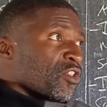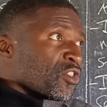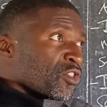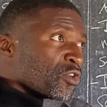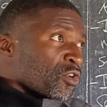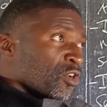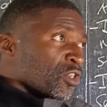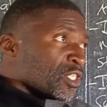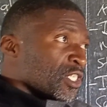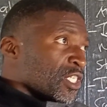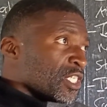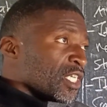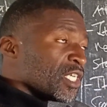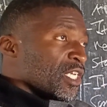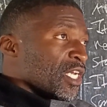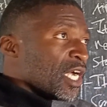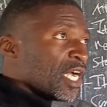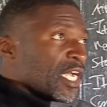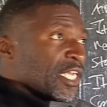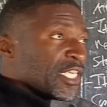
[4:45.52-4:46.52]
those
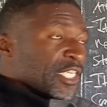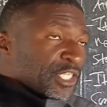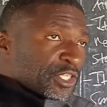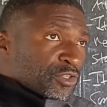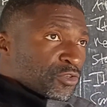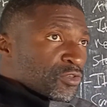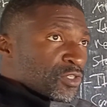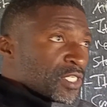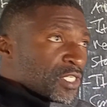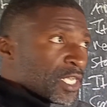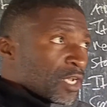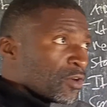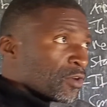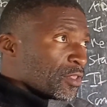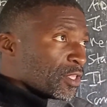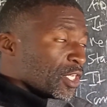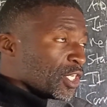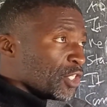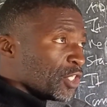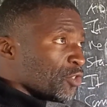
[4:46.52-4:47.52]
issues,
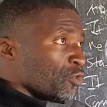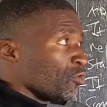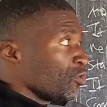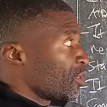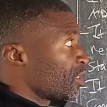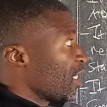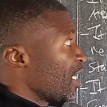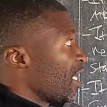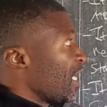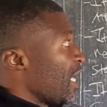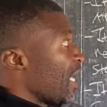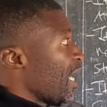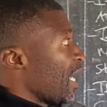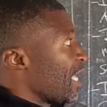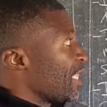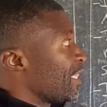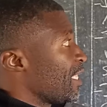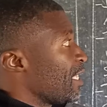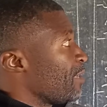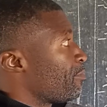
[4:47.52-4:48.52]
health issues,
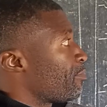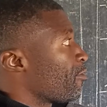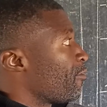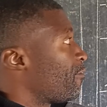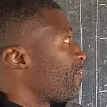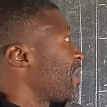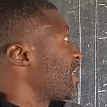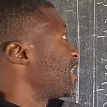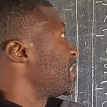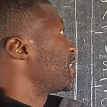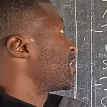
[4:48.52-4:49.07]
and then provide